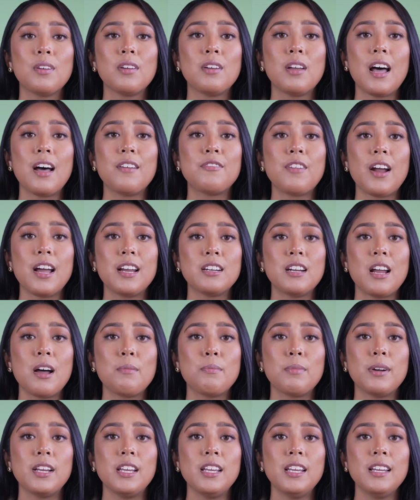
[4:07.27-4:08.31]
A front
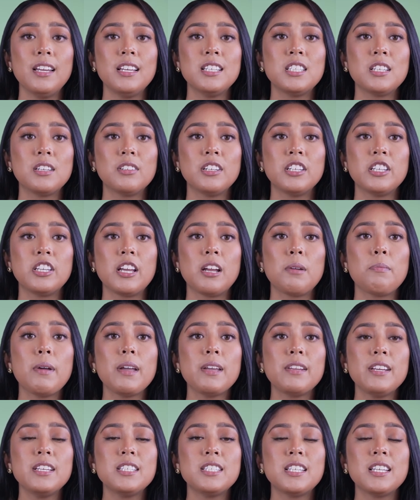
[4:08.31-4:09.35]
company is a
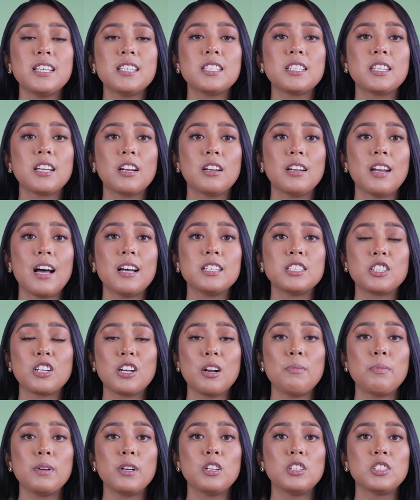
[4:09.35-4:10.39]
legitimate business that allows
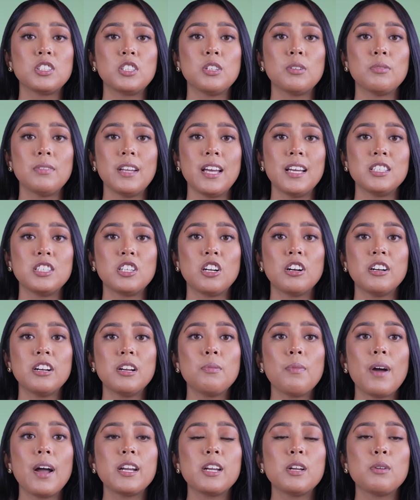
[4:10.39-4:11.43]
criminals to blend dirty
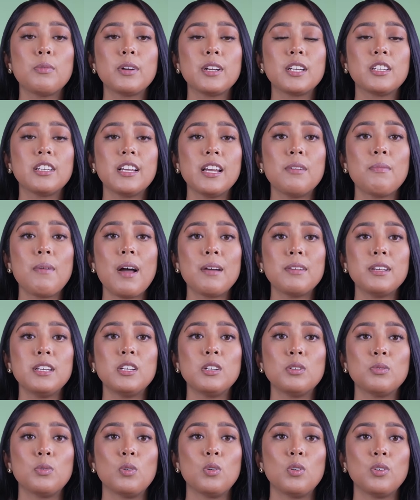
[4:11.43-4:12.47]
money with clean
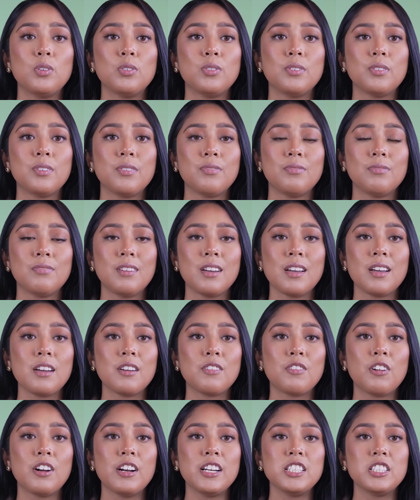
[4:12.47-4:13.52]
revenue.
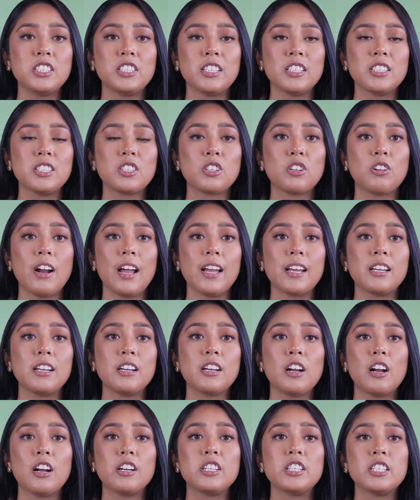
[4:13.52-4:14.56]
For instance, Craig
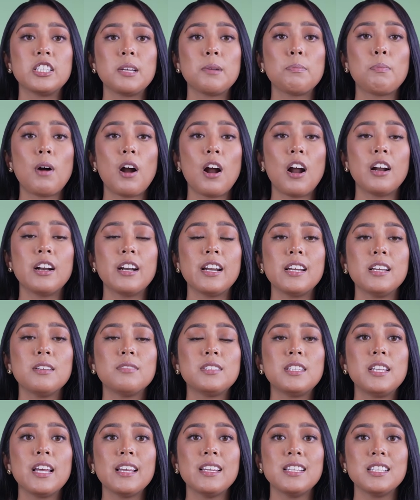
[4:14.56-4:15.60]
could purchase a bar and
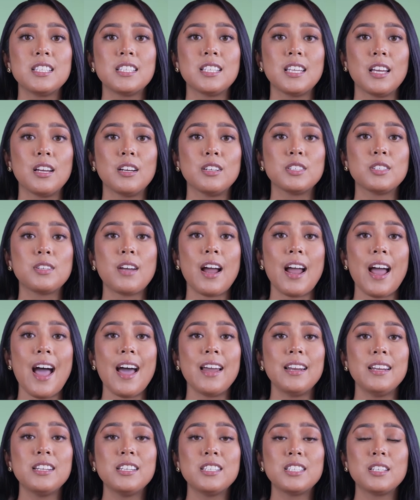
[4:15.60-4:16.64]
inflate its sales by
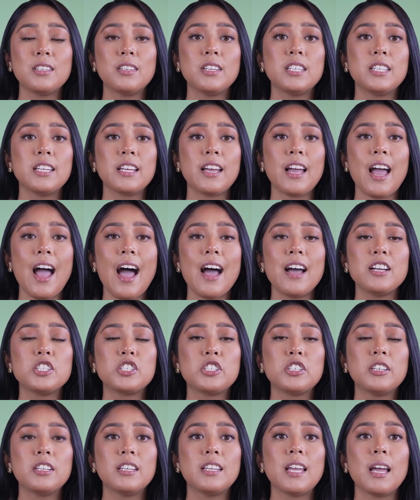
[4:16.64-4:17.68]
adding his illicit cash
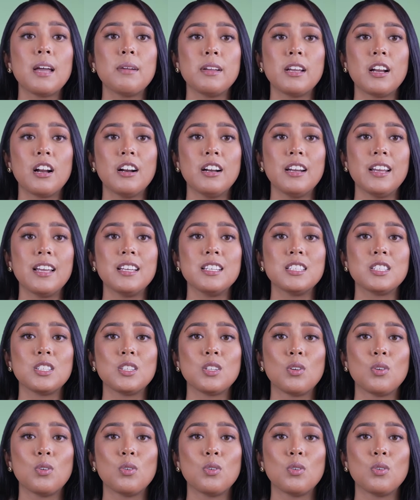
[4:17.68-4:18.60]
to the daily earnings.